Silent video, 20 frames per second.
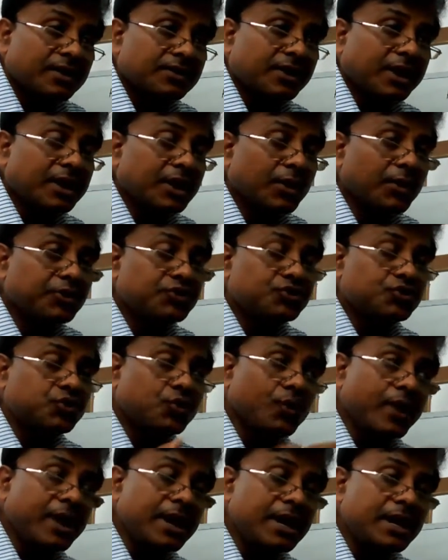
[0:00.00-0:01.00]
then it
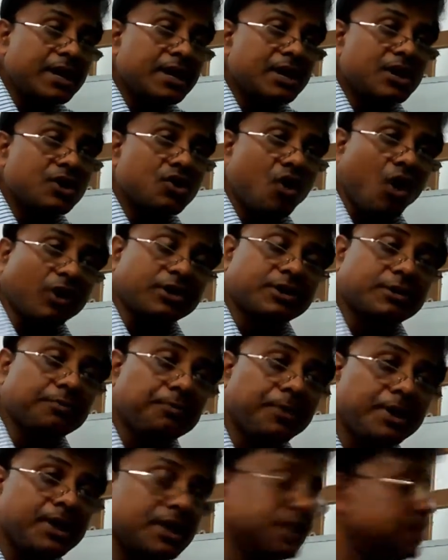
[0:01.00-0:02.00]
will not be